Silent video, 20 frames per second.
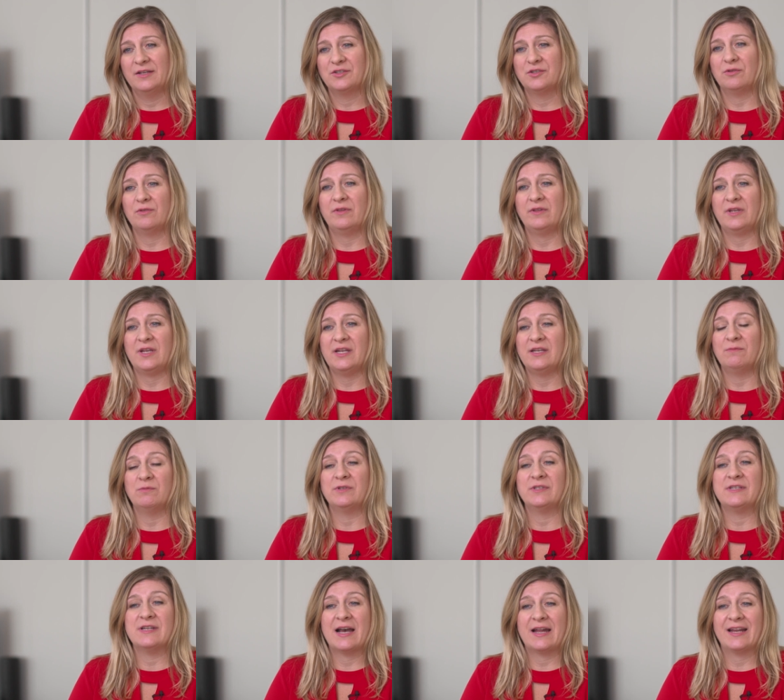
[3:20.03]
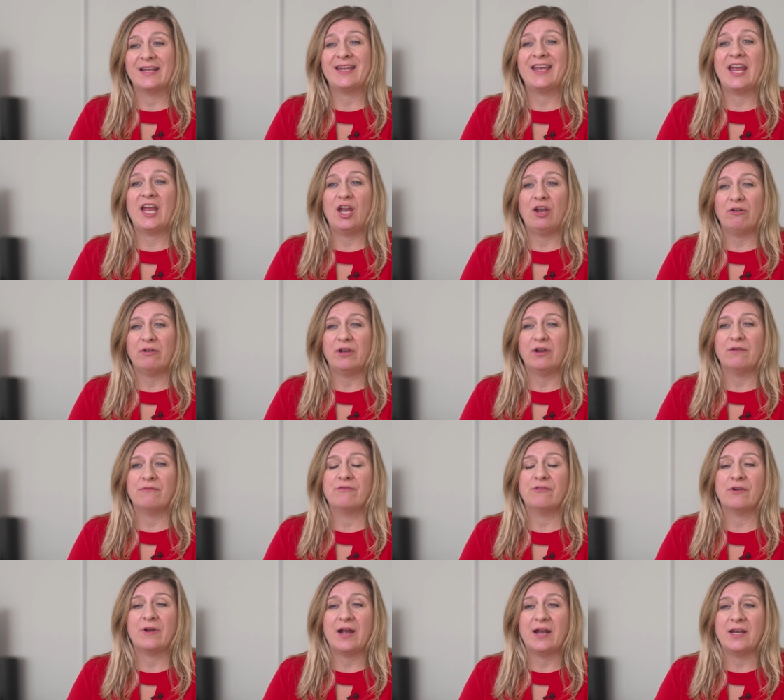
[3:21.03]
so that he was not a carrier
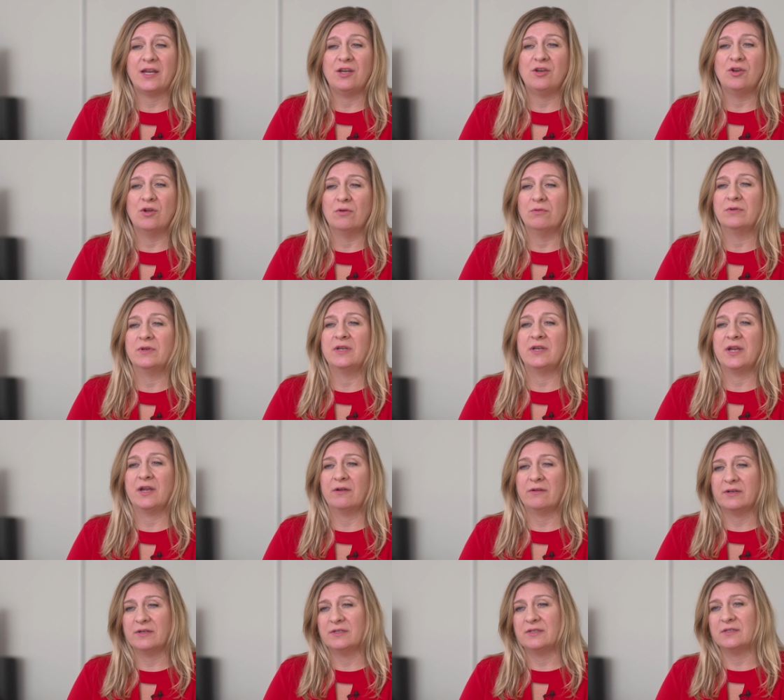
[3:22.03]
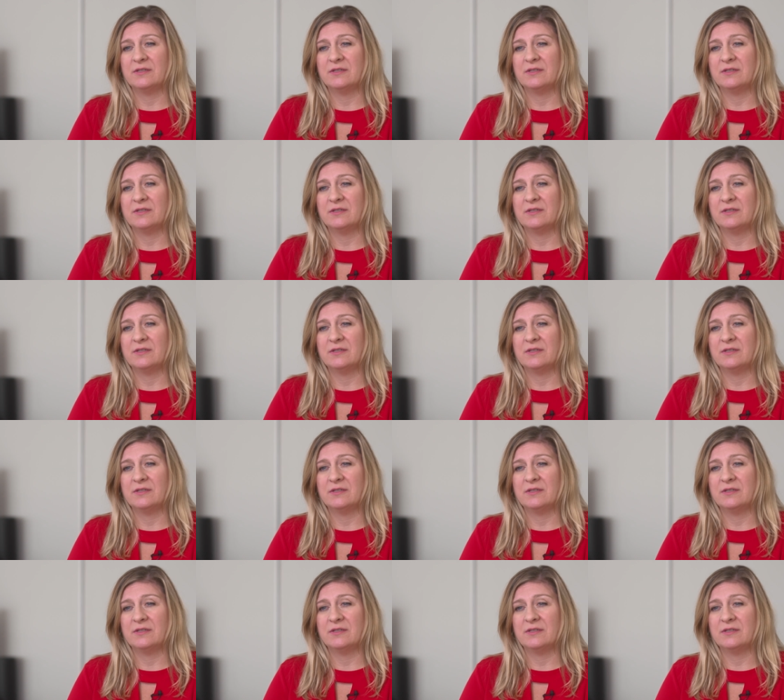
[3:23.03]
for any known inherited